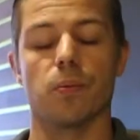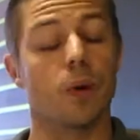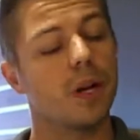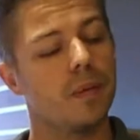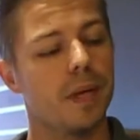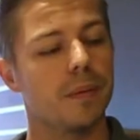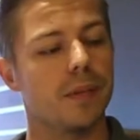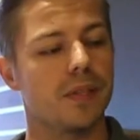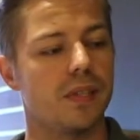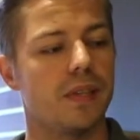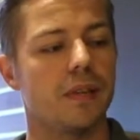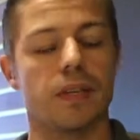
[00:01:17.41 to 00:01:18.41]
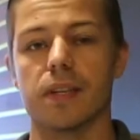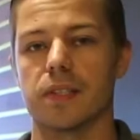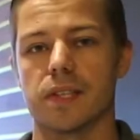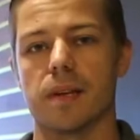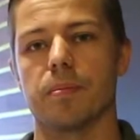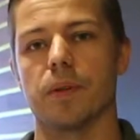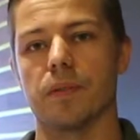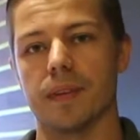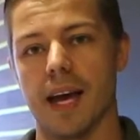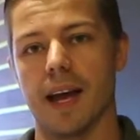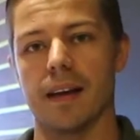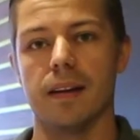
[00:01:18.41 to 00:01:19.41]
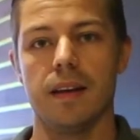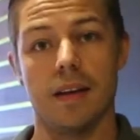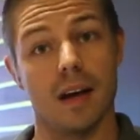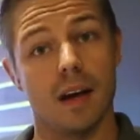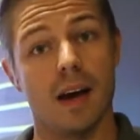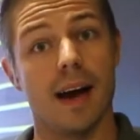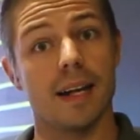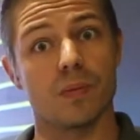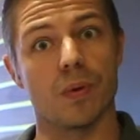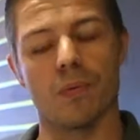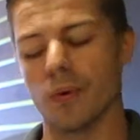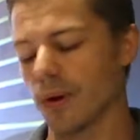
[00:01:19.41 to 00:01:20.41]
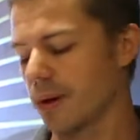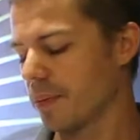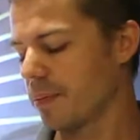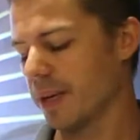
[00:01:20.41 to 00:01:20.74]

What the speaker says: We're going to be able to see a good example of that as we work,